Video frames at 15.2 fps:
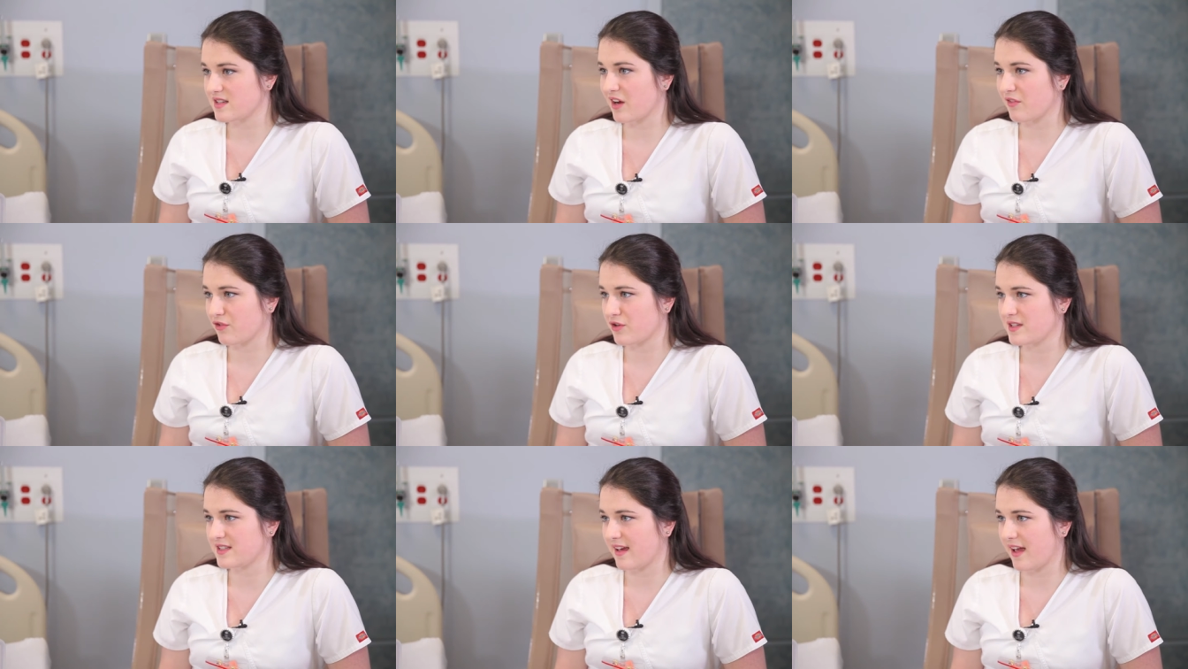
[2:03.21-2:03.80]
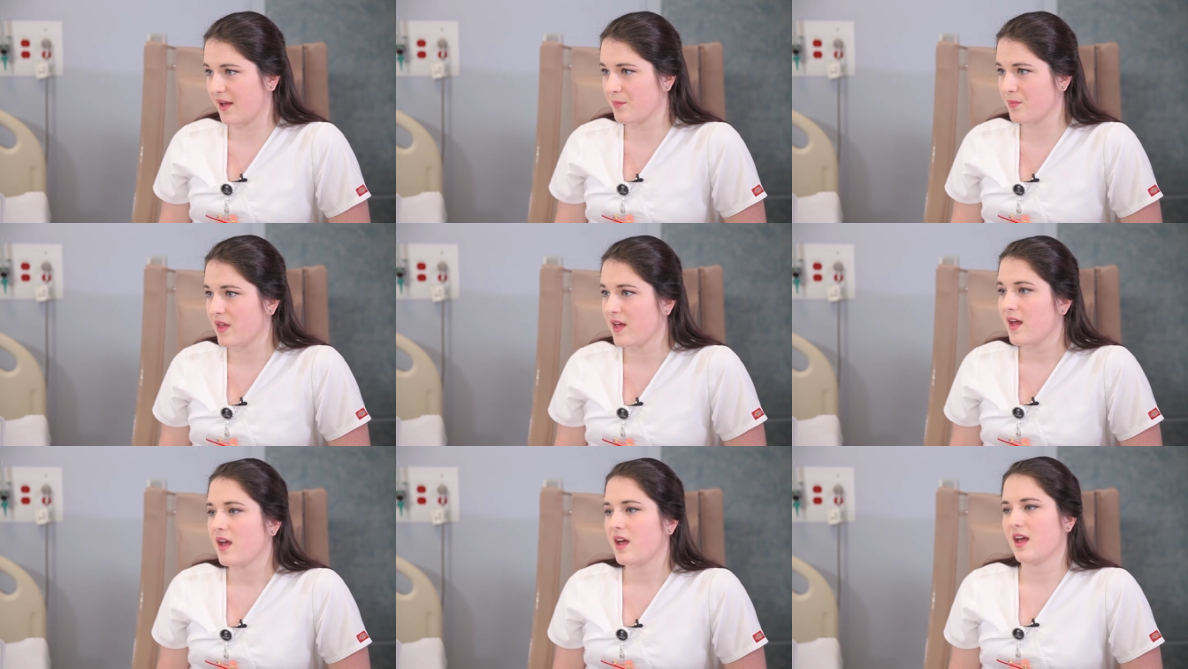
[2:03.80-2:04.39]
every day.
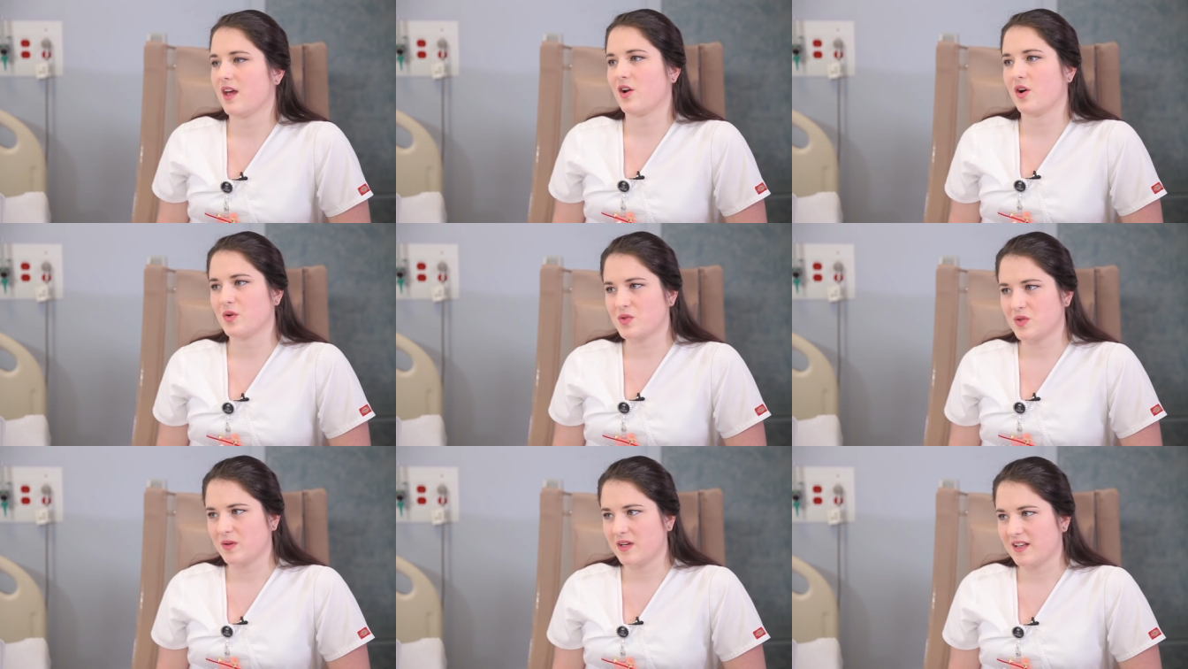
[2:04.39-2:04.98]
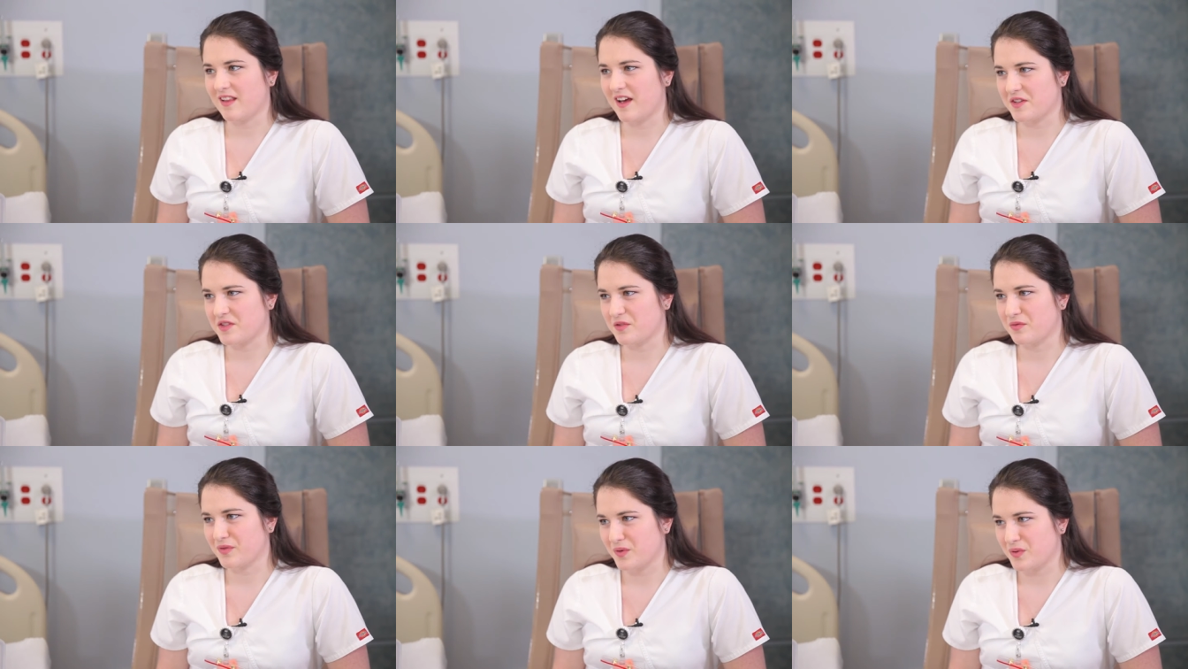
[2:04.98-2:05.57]
And also eat lots
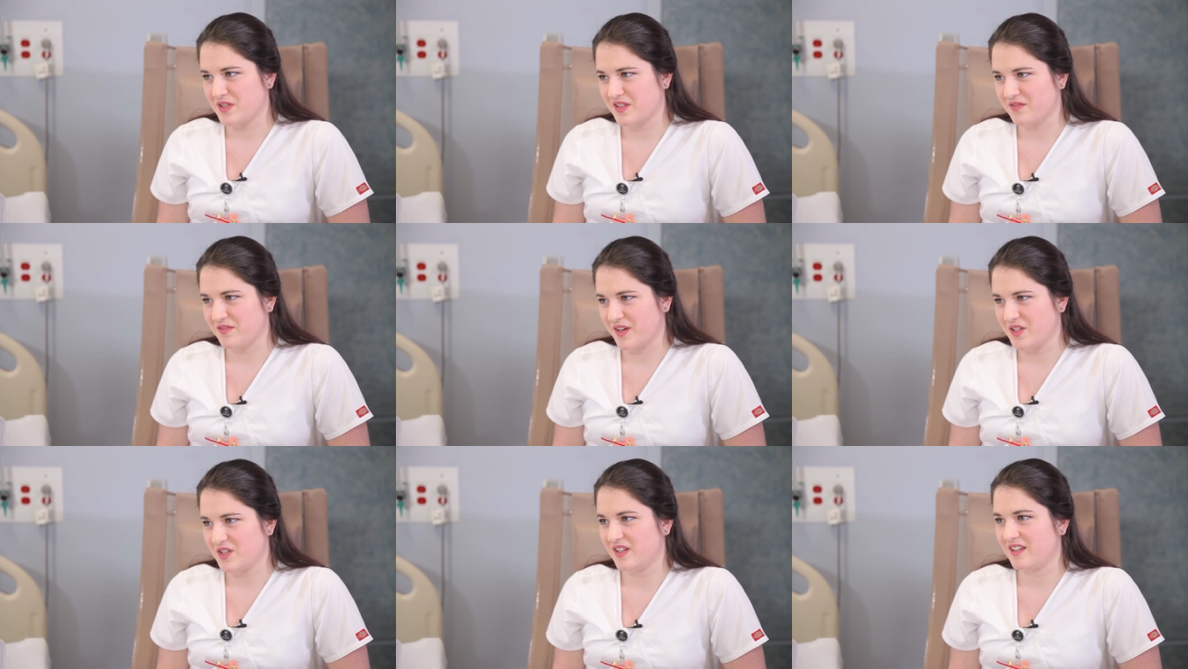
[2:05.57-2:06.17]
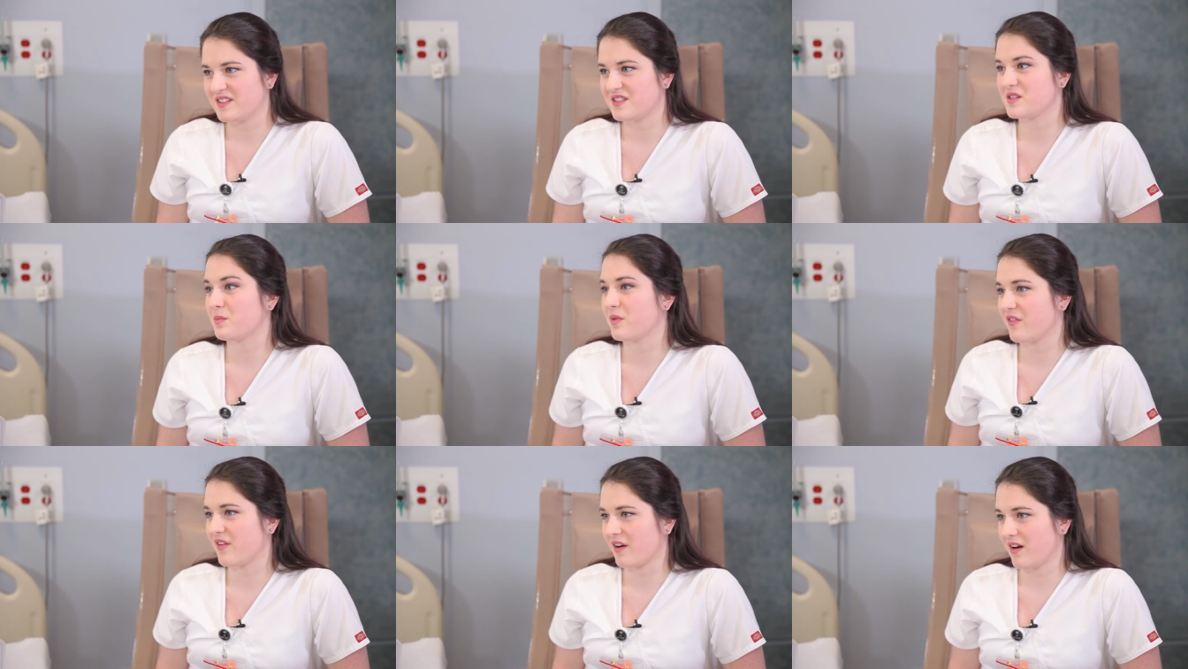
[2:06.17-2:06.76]
of fruits and veggies to
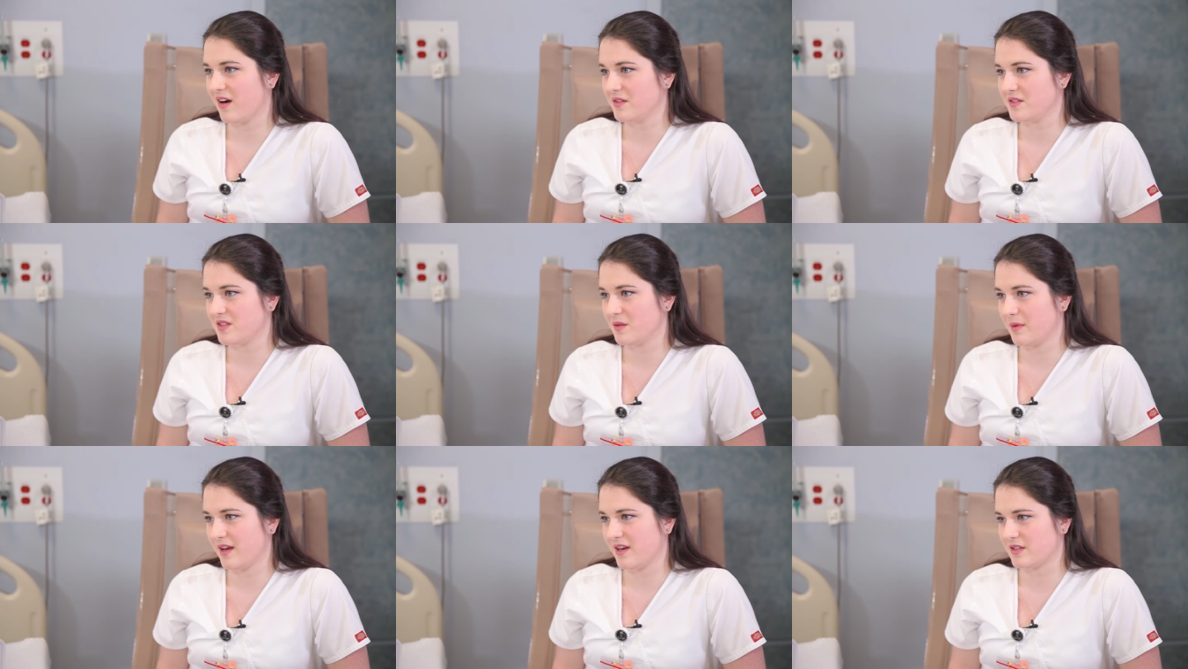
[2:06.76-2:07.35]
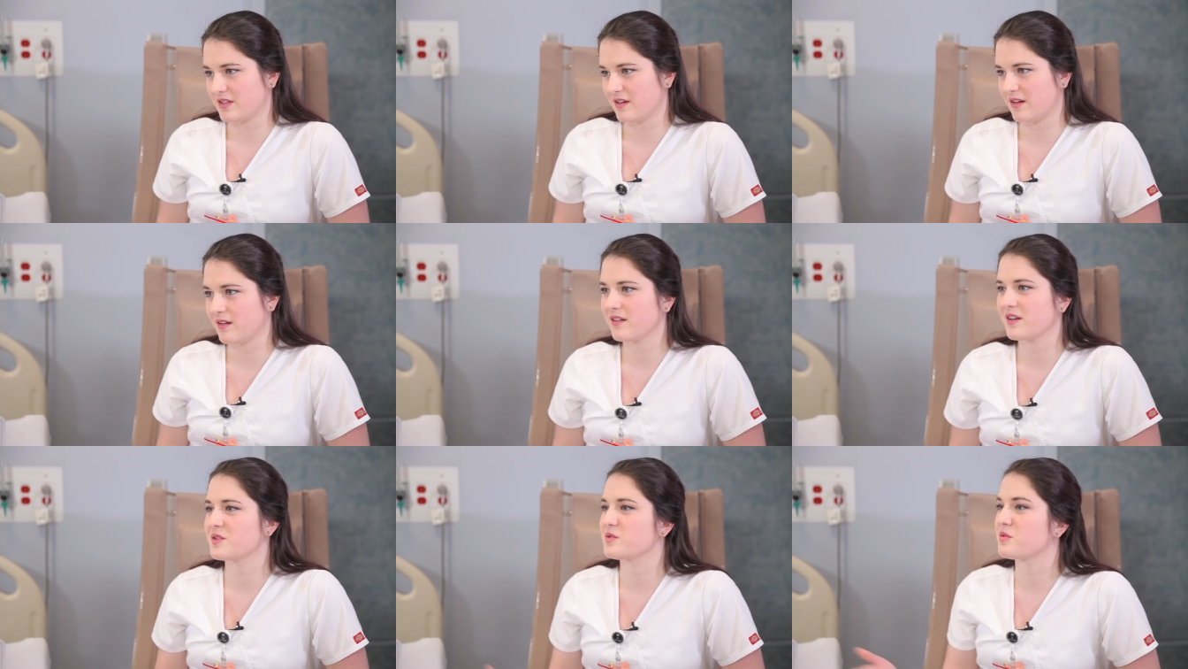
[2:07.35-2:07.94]
prevent constipation. Because